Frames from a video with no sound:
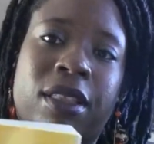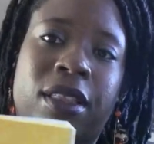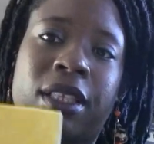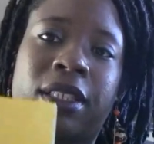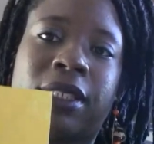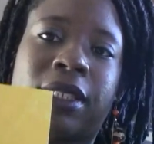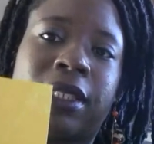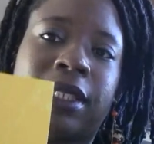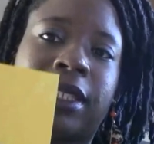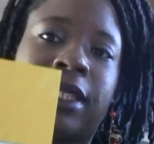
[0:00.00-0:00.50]

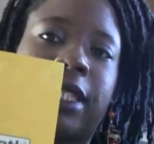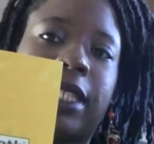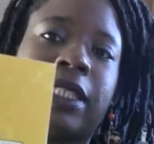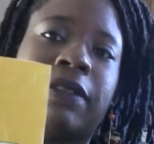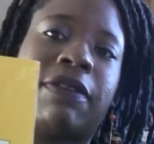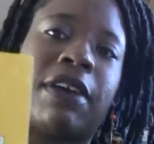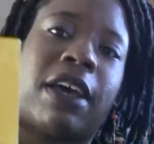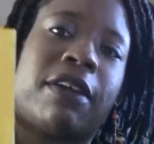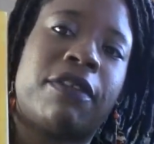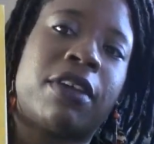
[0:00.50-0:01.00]
this is the
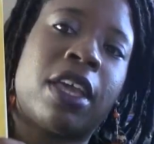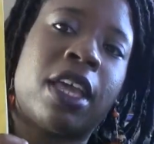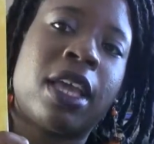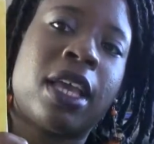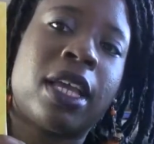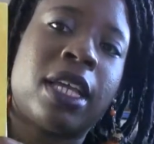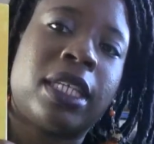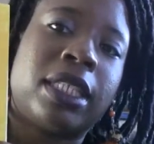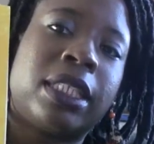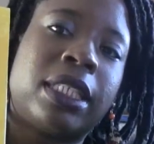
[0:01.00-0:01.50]
6-5,
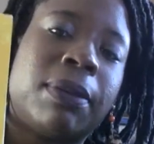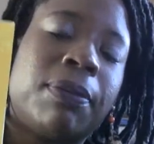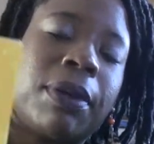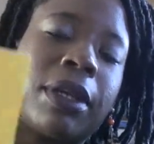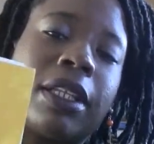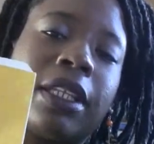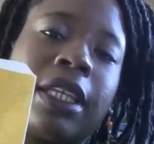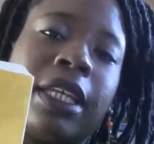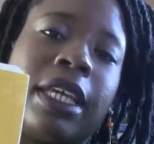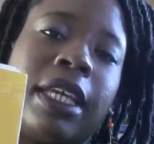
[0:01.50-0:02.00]

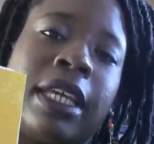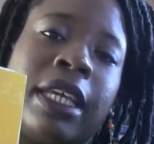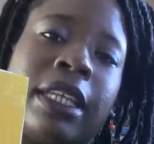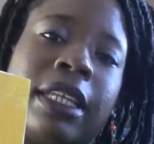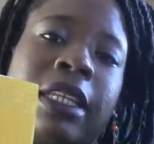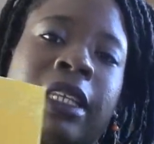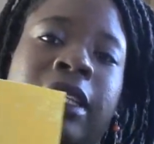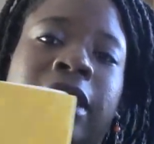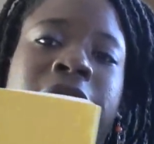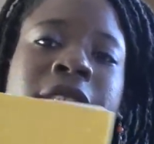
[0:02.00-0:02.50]
typically it
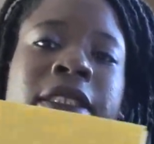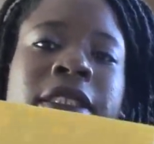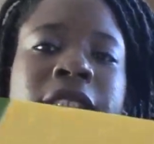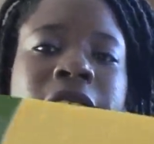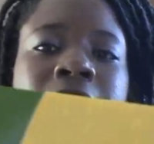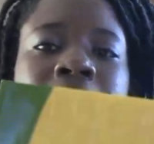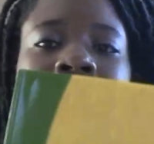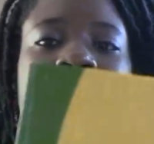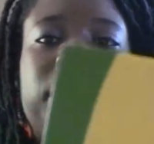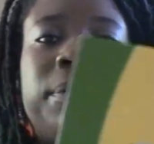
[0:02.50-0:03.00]

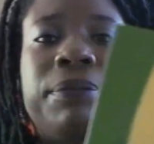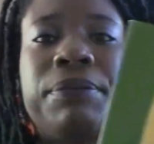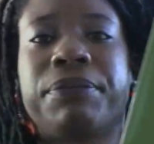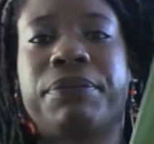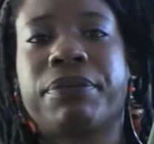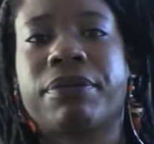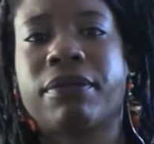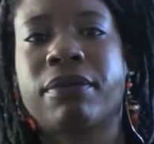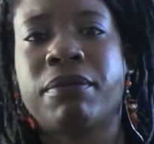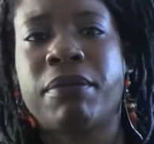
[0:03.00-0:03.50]
is um,
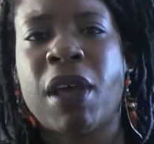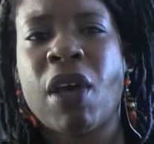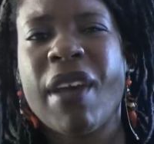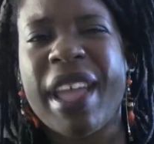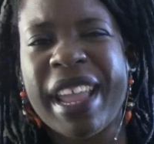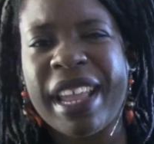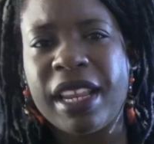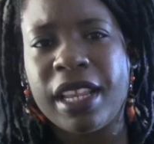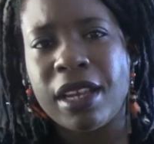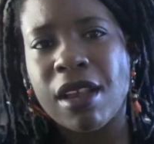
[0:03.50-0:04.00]
about
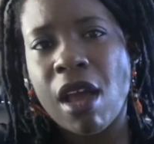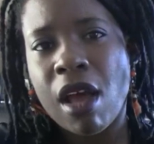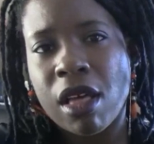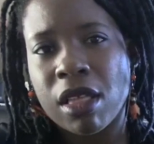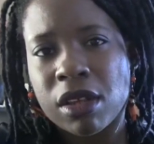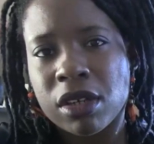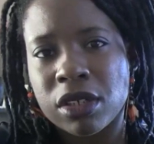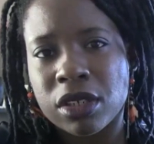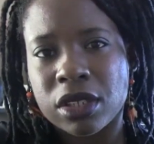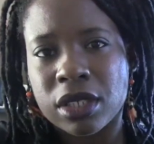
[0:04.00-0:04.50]

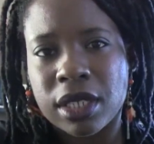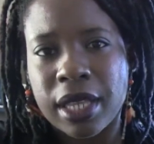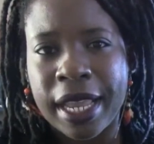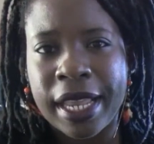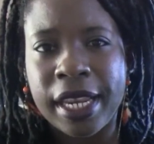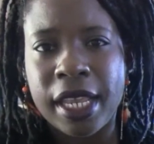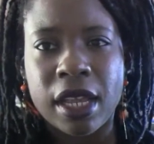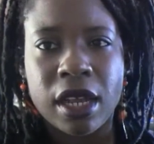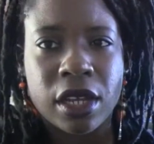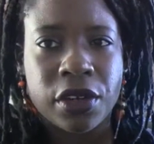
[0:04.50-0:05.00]
$80,
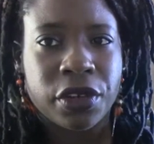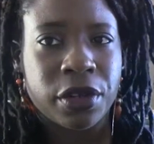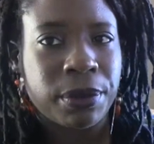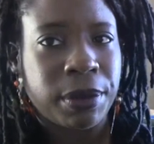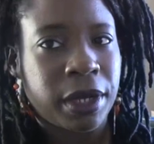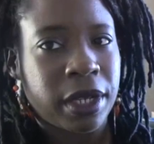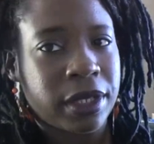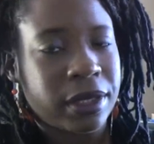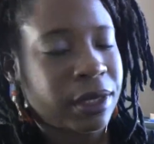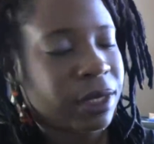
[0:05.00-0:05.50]
80 100
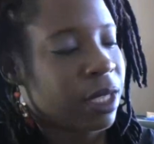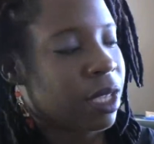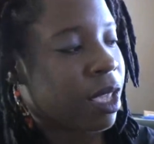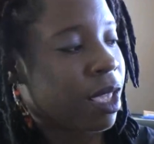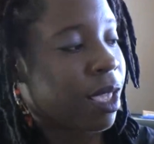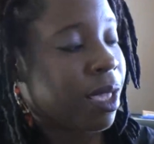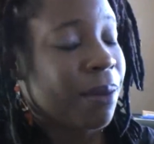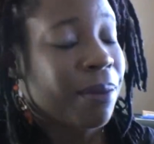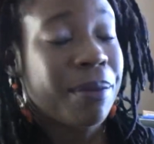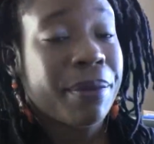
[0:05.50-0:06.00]
bucks,
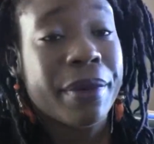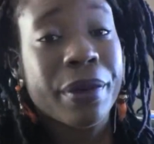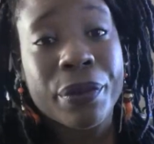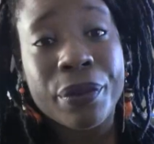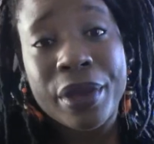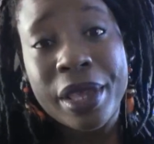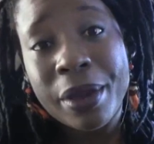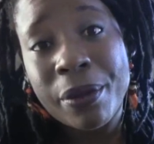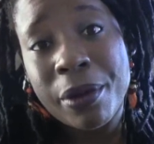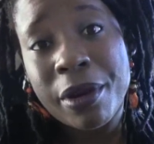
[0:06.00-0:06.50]

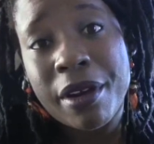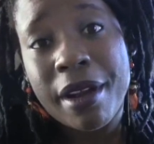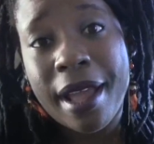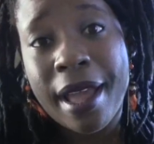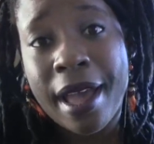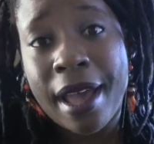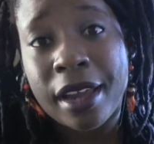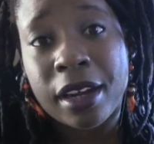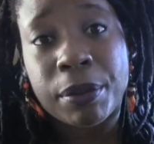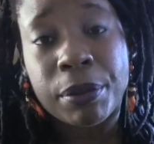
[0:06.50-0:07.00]
but we were
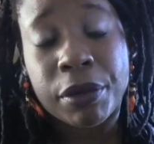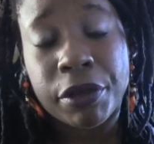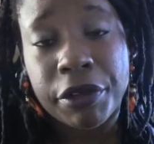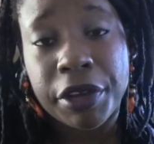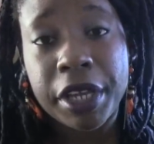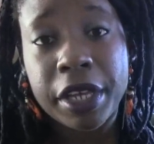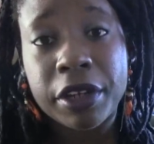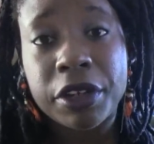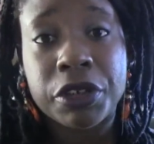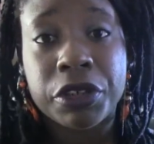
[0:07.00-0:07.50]
at a
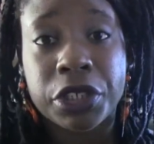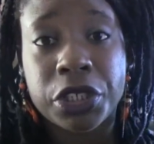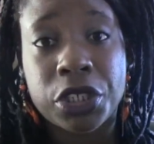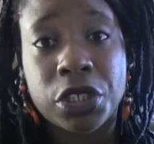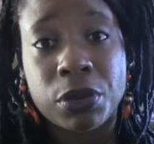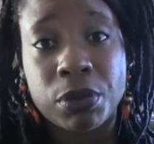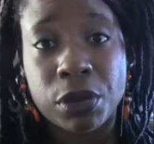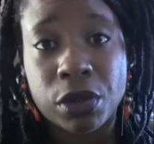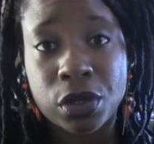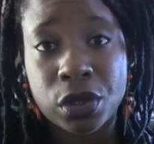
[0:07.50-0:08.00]
Berean
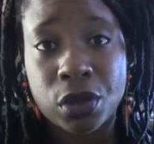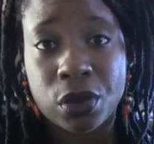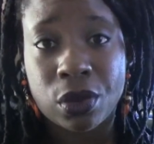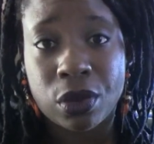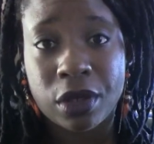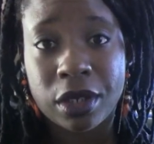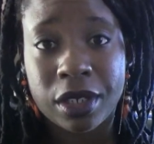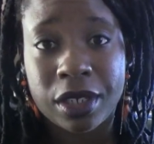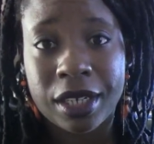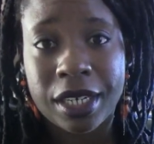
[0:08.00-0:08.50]
Christian
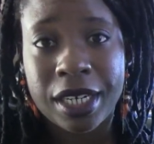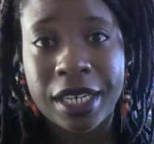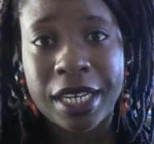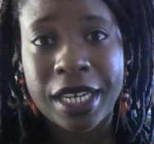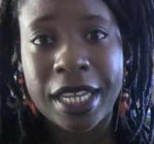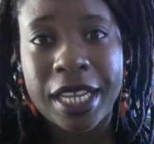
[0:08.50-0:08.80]
bookstore